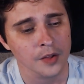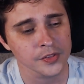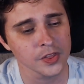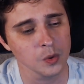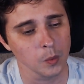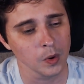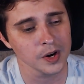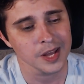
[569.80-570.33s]
Then
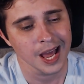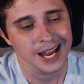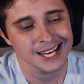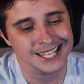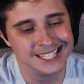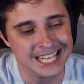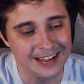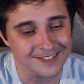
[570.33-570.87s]
the word
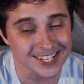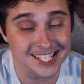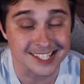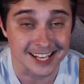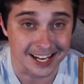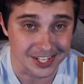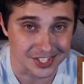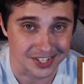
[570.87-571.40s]

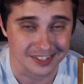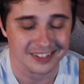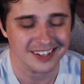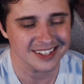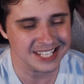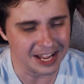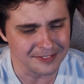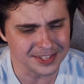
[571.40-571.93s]
devastation.
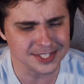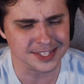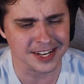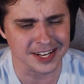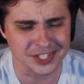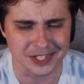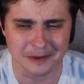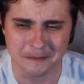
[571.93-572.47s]

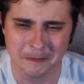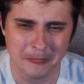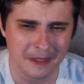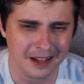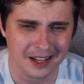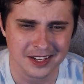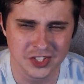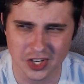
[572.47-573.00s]
Devastation
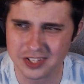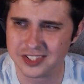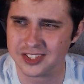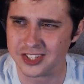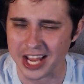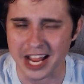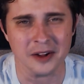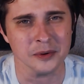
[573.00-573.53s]
just
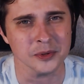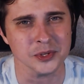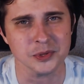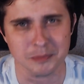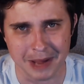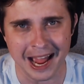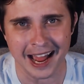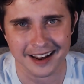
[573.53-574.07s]
sounds
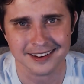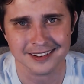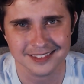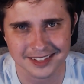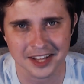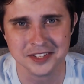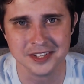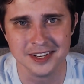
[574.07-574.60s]
bad,
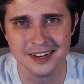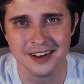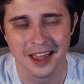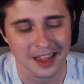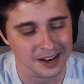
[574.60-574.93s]
doesn't it?